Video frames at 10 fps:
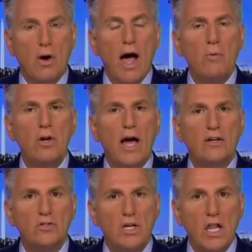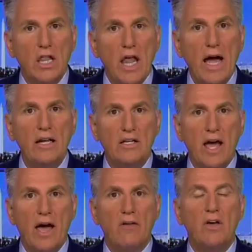So I would actually
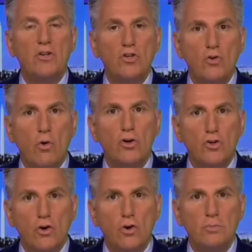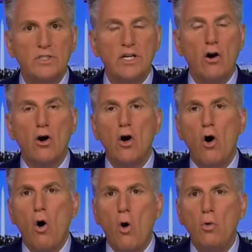like to have a short term CR
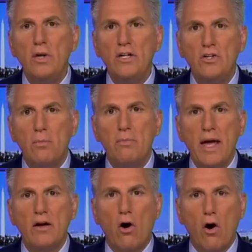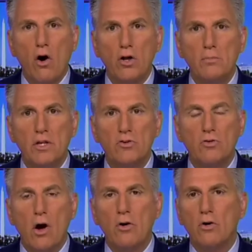only to make our
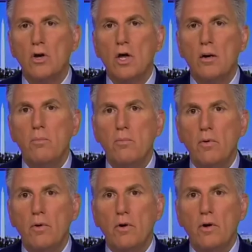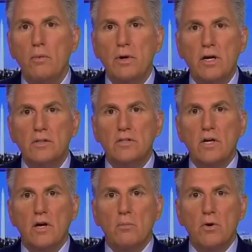argument stronger.
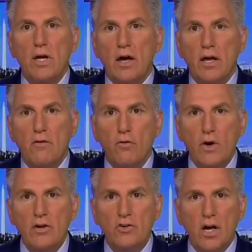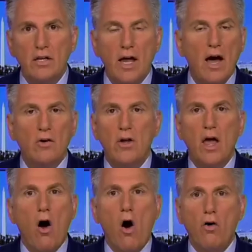Because, Maria, if we shut
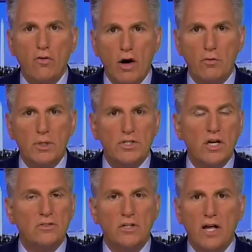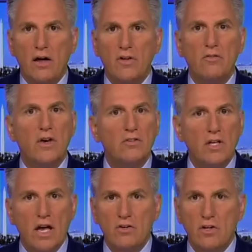down, all of government shuts it down,
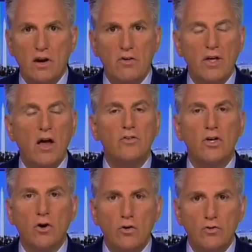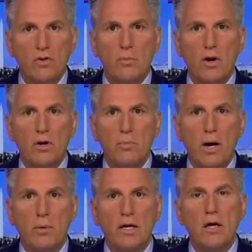investigation and everything else, it hurts the
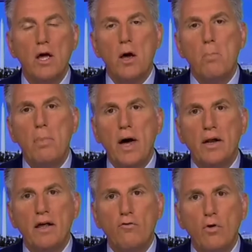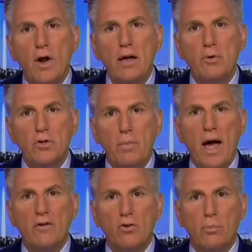American public. But if we're able
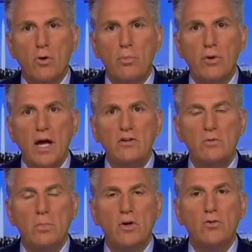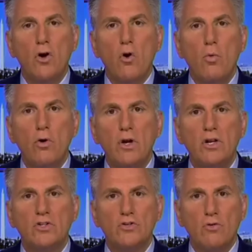to pass our appropriation bills,
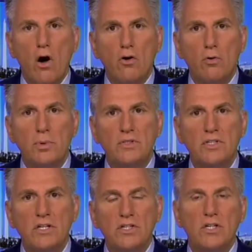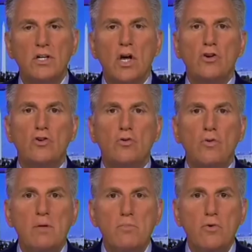we're in a stronger position
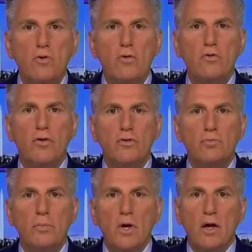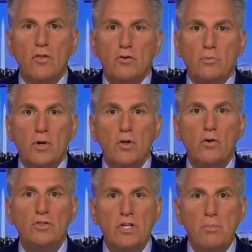to remove those, those
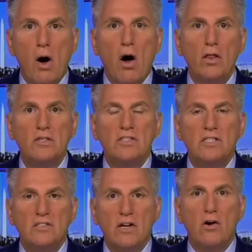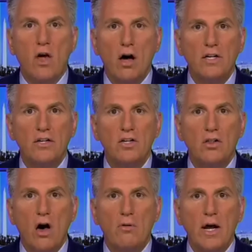Pelosi policies that are locked
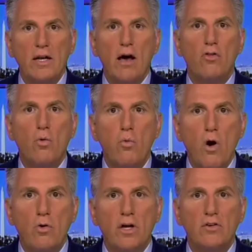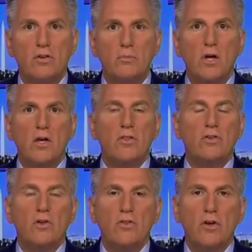into law right now the wokeism, yeah. the,